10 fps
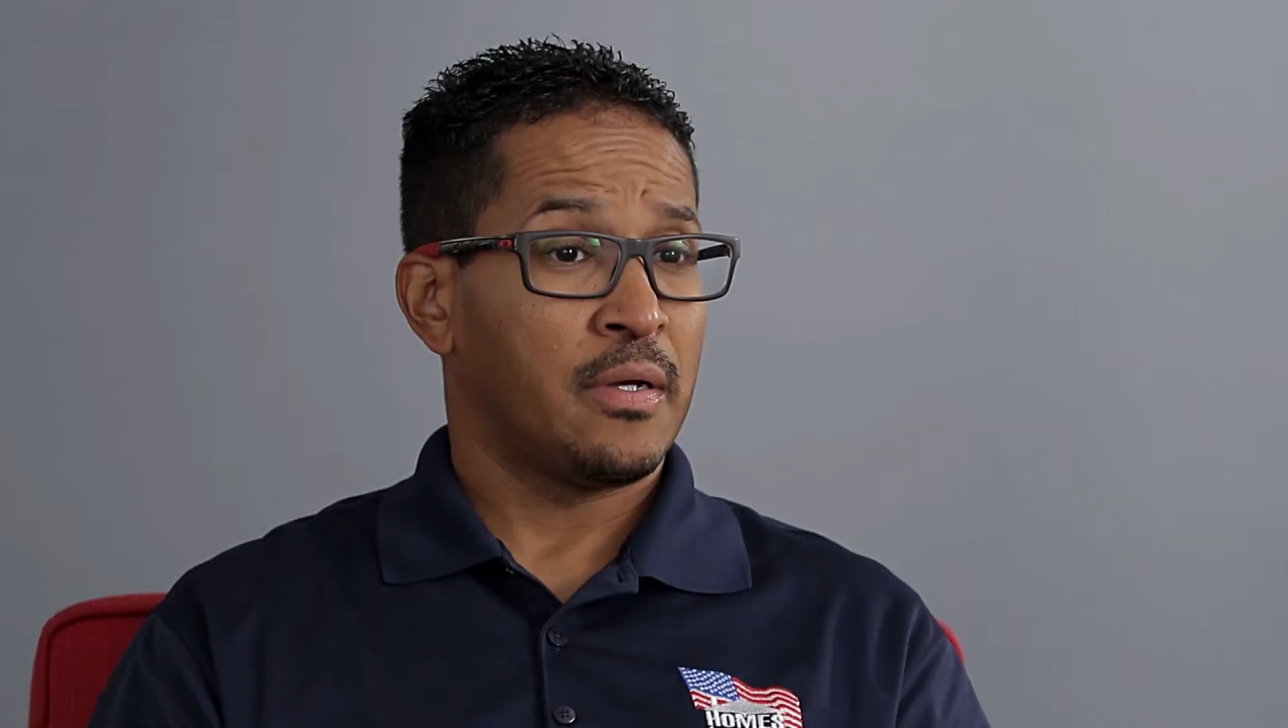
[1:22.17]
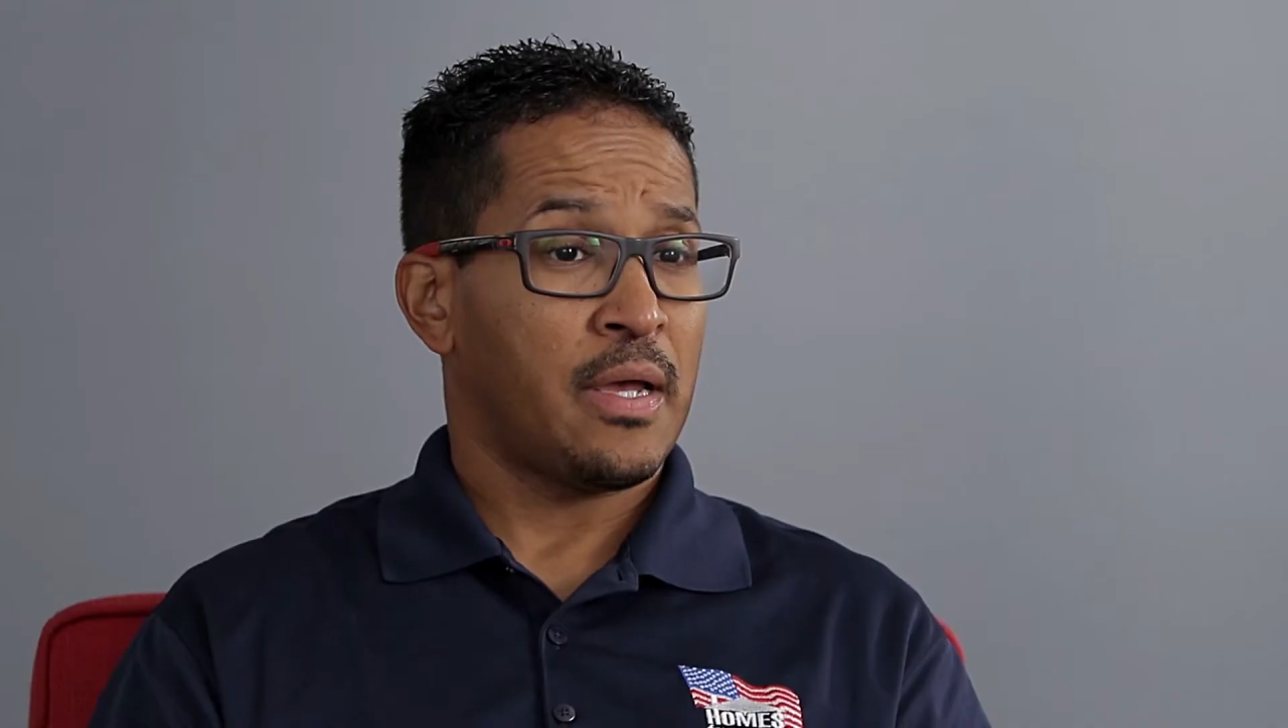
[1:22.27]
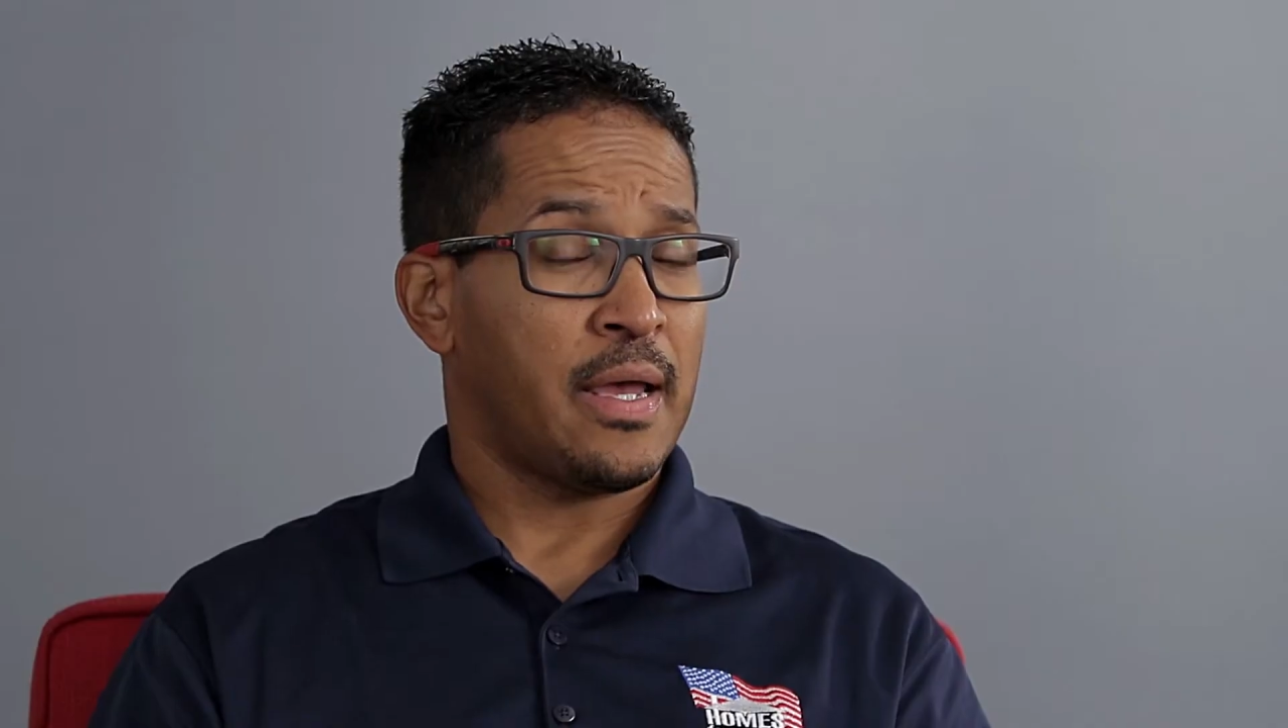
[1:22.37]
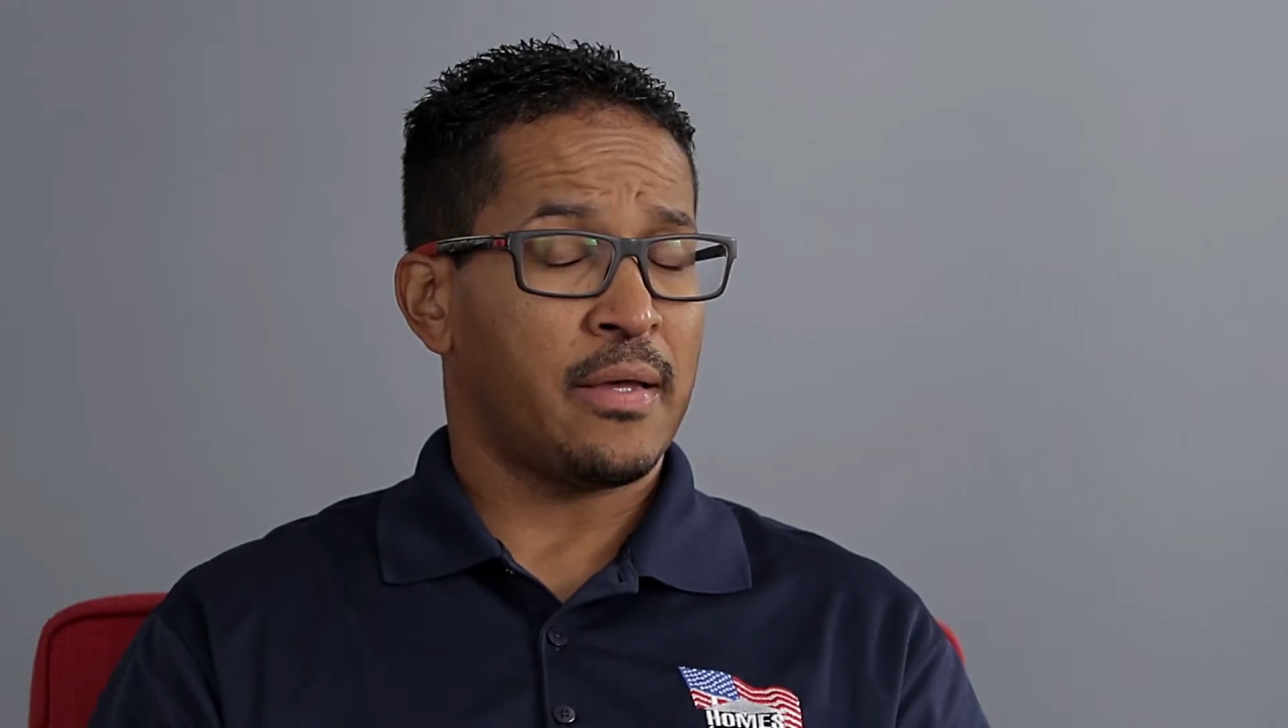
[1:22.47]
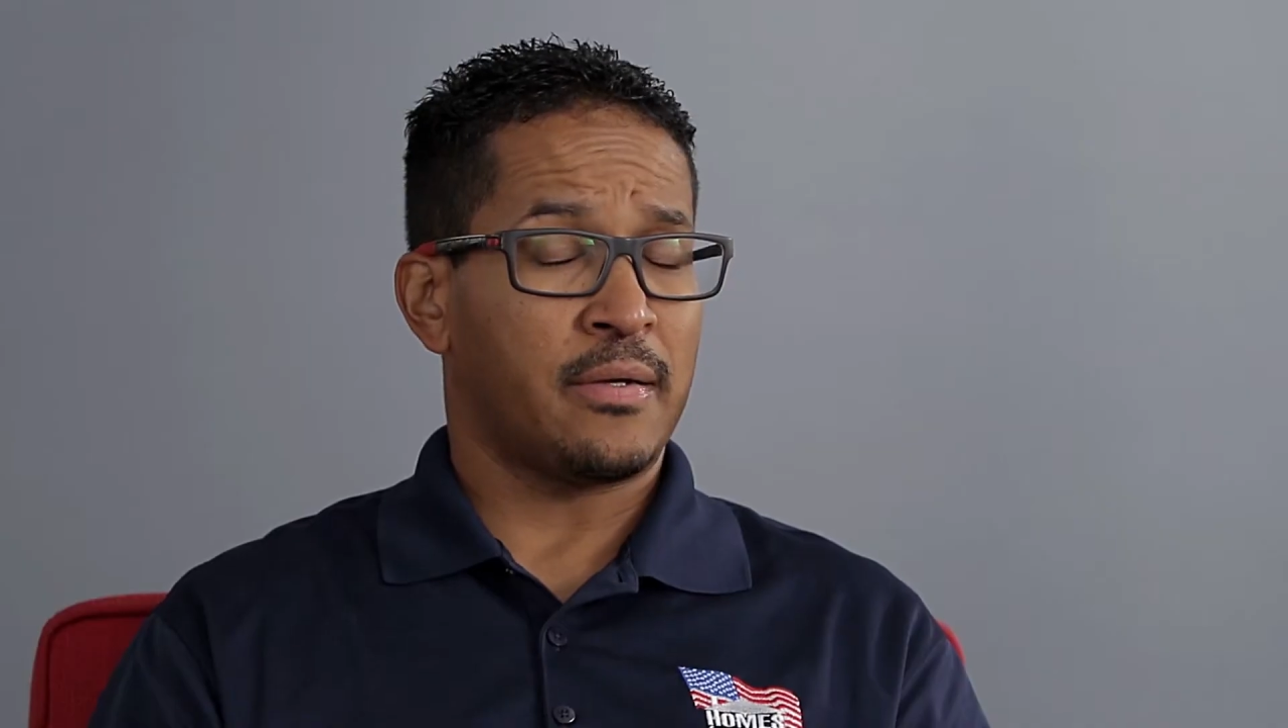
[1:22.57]

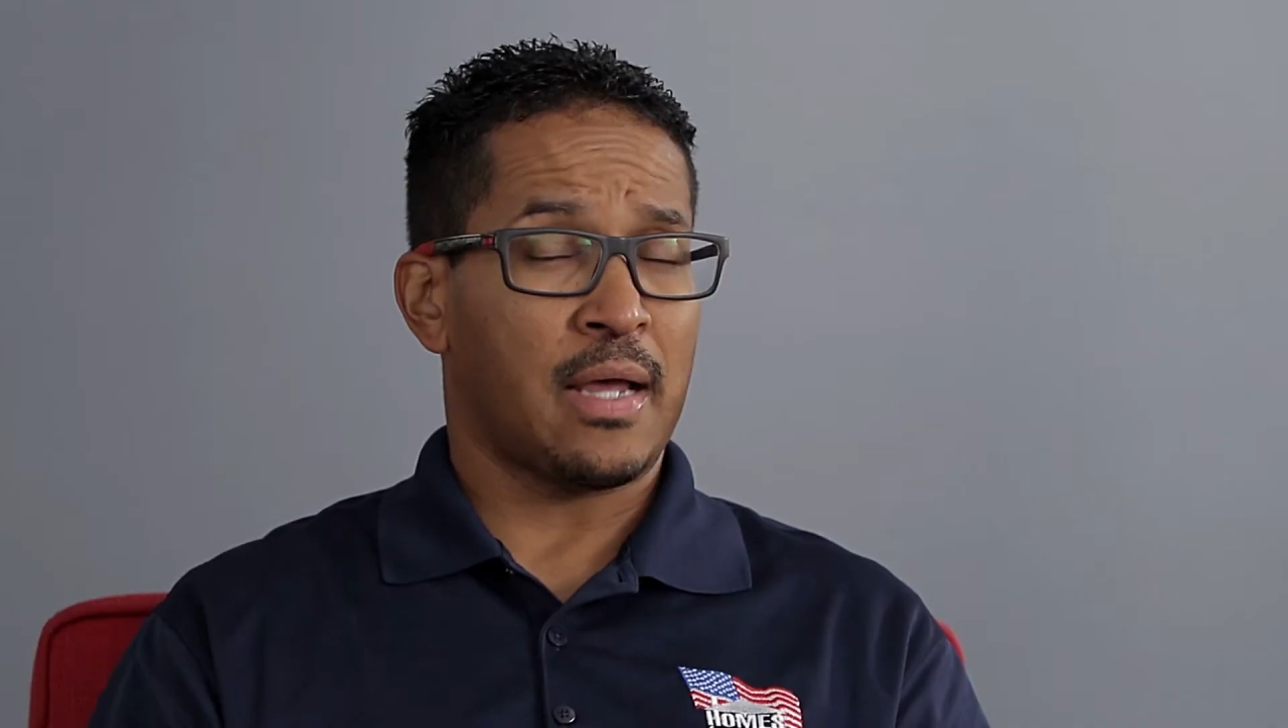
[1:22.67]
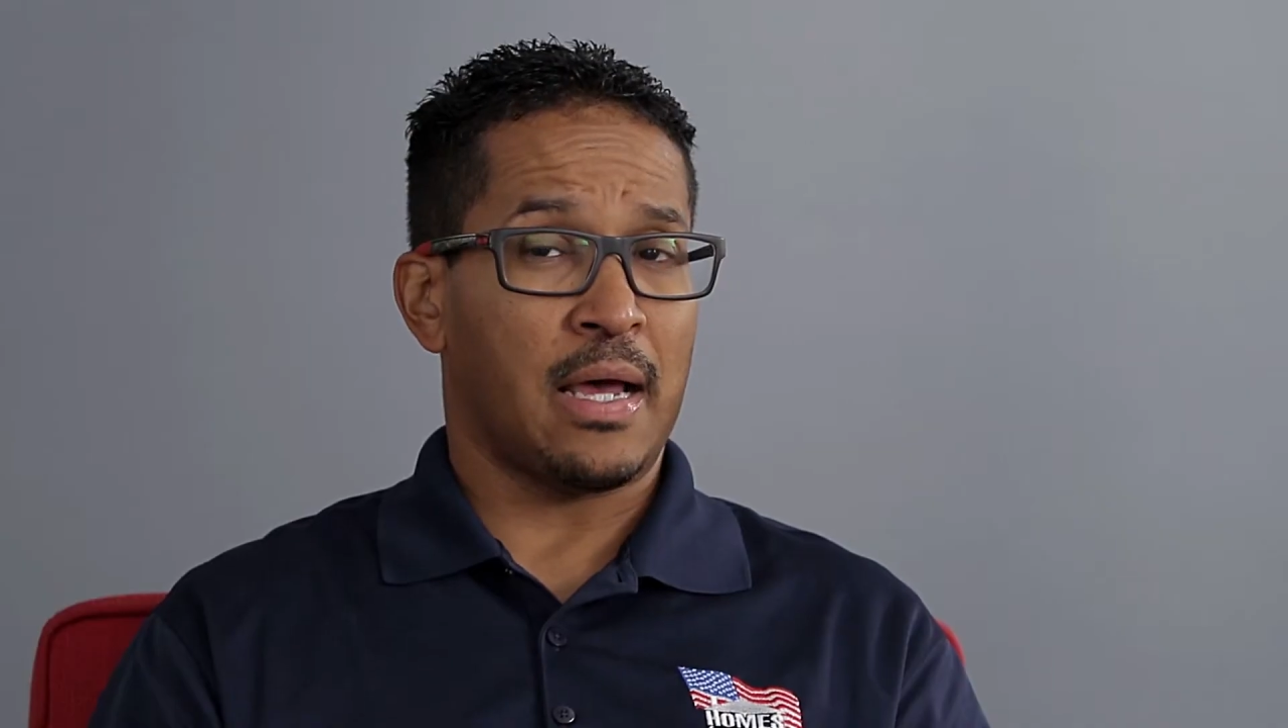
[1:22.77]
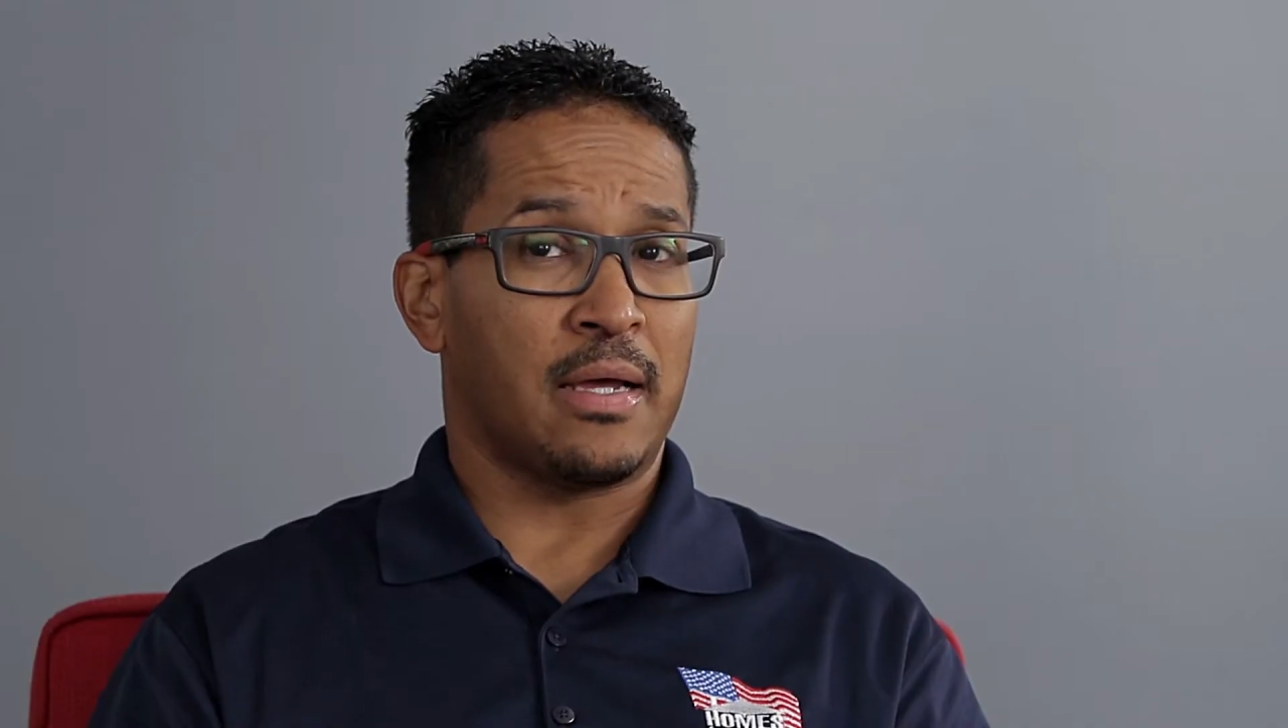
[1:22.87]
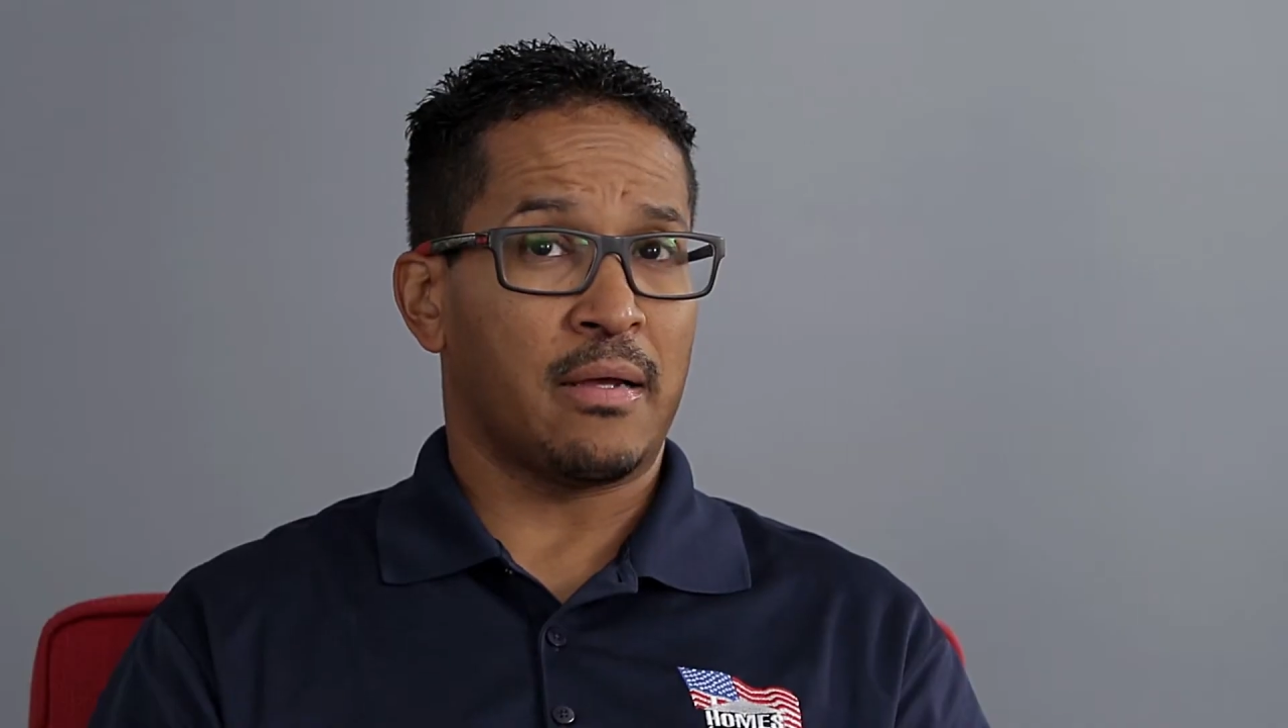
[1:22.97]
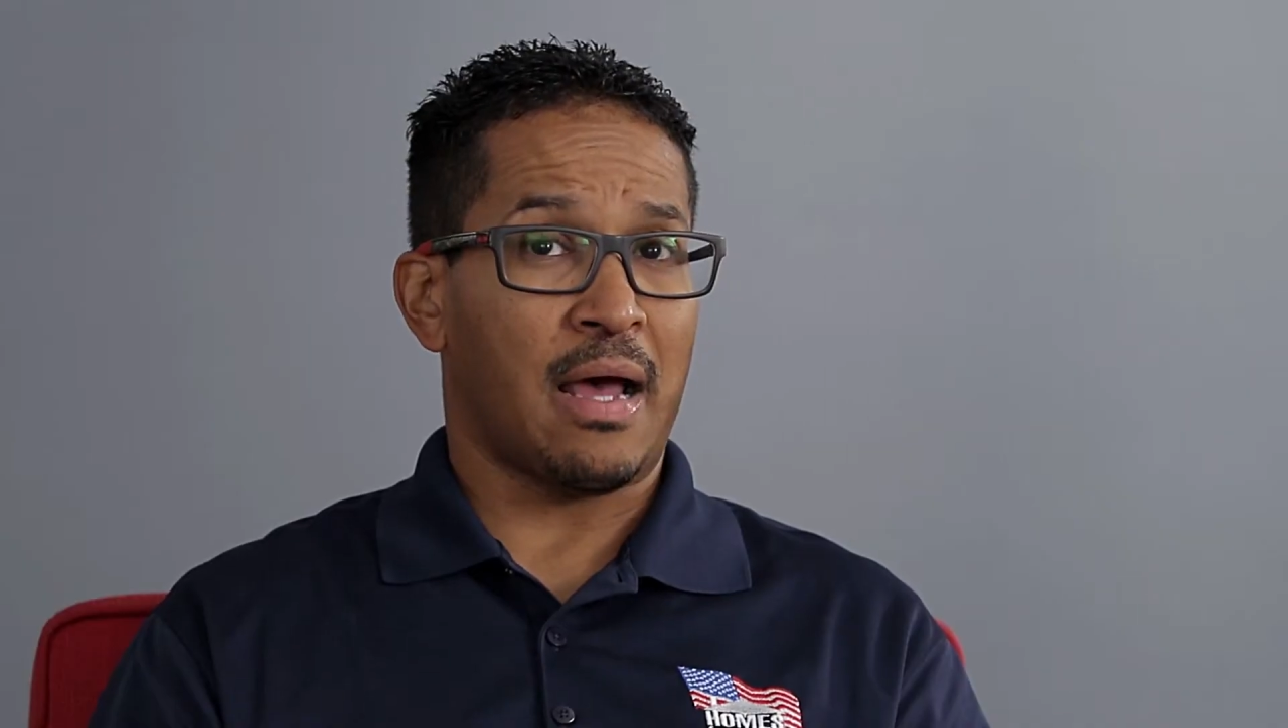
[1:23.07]
and
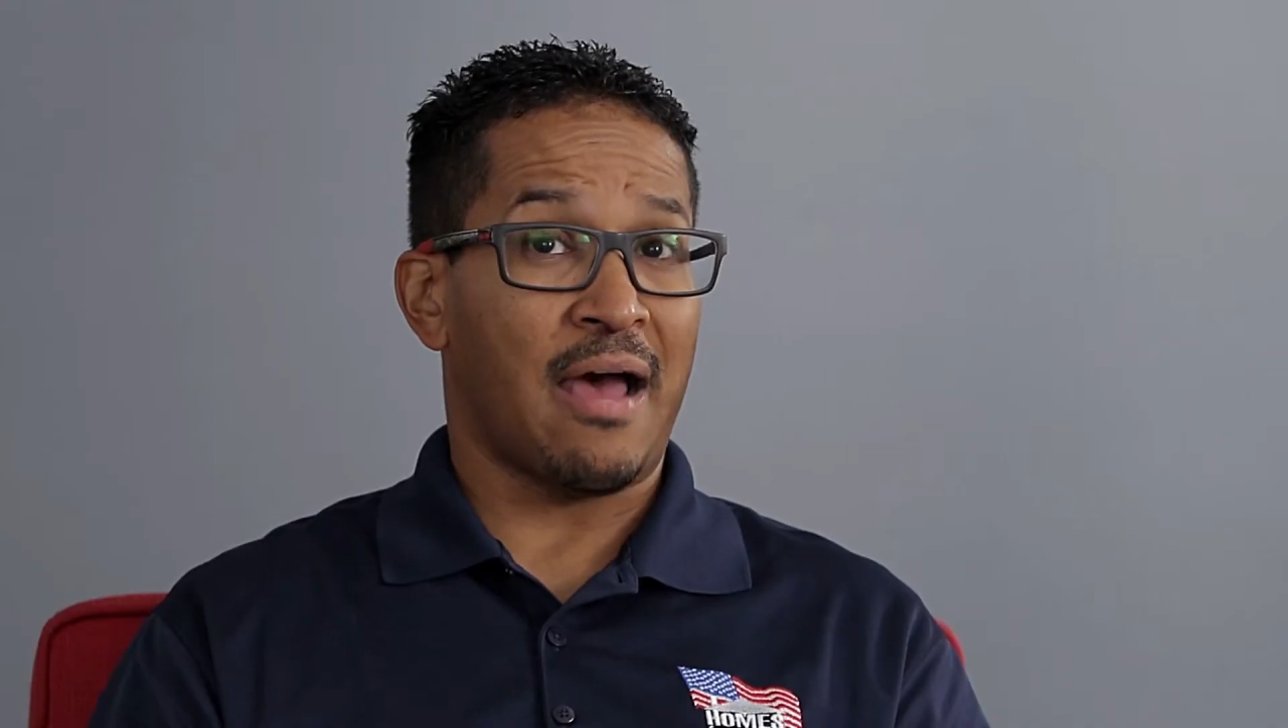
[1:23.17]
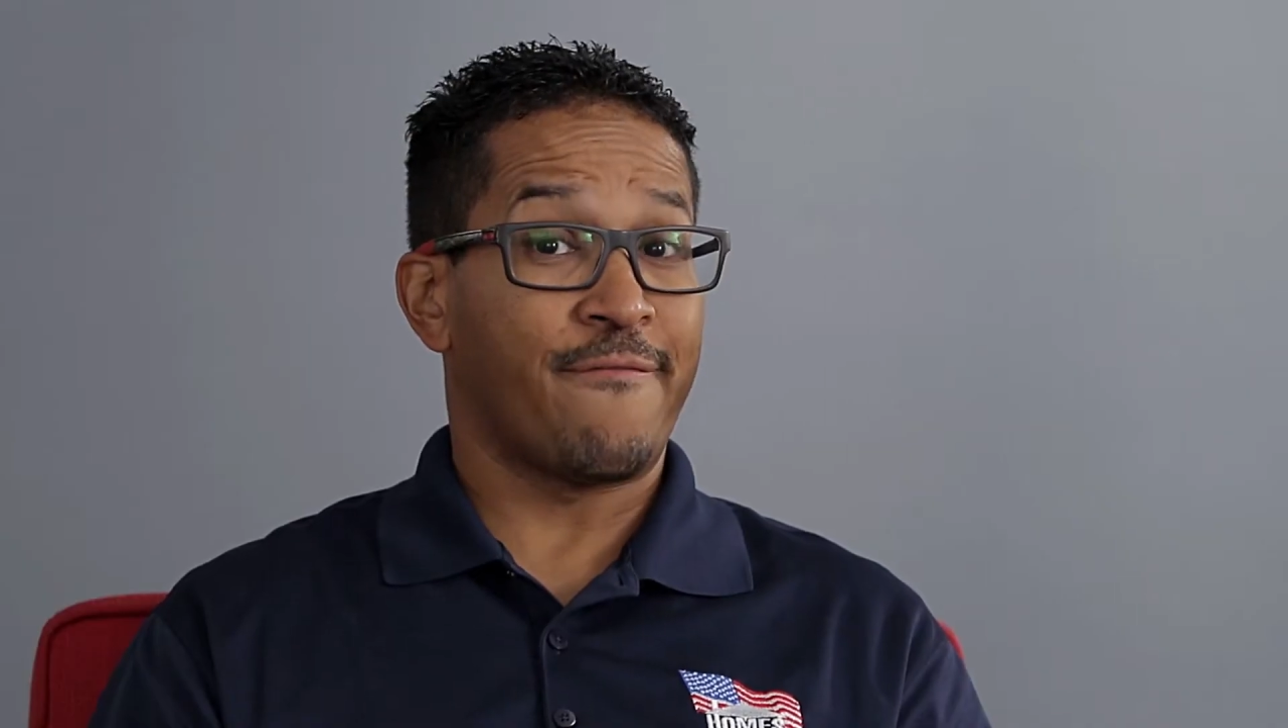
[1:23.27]
I